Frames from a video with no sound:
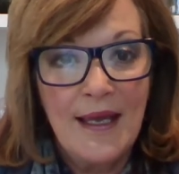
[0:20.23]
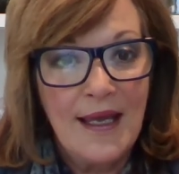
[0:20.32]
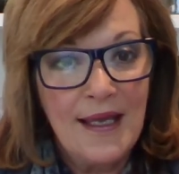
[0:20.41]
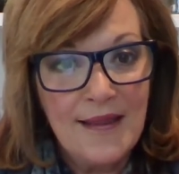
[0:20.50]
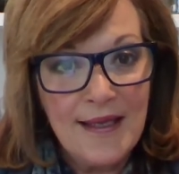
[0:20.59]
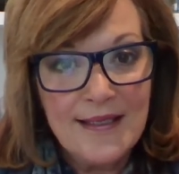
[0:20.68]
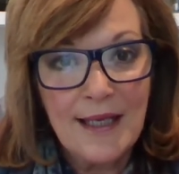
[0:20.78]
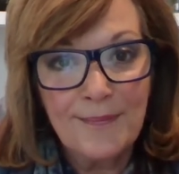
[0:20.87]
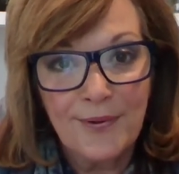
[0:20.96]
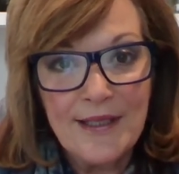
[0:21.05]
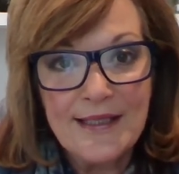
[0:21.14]
In these
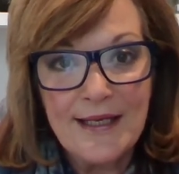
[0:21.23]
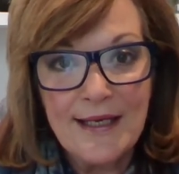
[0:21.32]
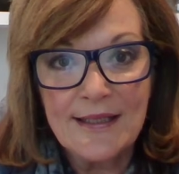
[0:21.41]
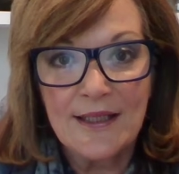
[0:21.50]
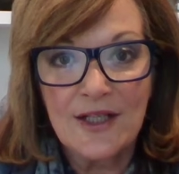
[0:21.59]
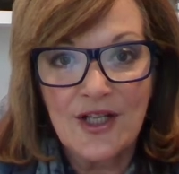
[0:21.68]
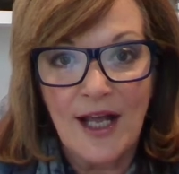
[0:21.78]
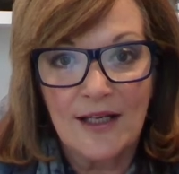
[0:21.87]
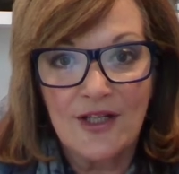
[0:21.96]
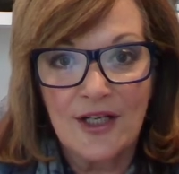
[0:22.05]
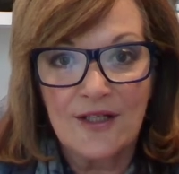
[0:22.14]
unprecedented and
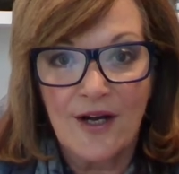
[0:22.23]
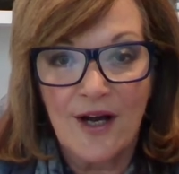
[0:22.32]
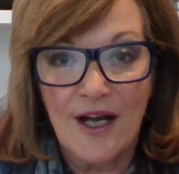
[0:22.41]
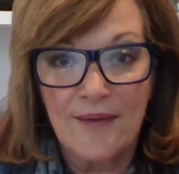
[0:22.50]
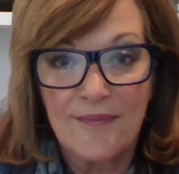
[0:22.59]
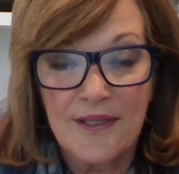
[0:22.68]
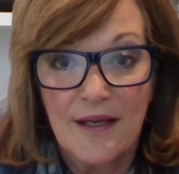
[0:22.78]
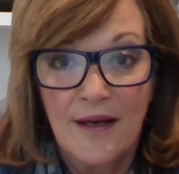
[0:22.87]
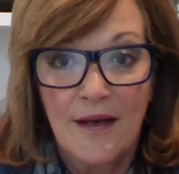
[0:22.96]
challenging times,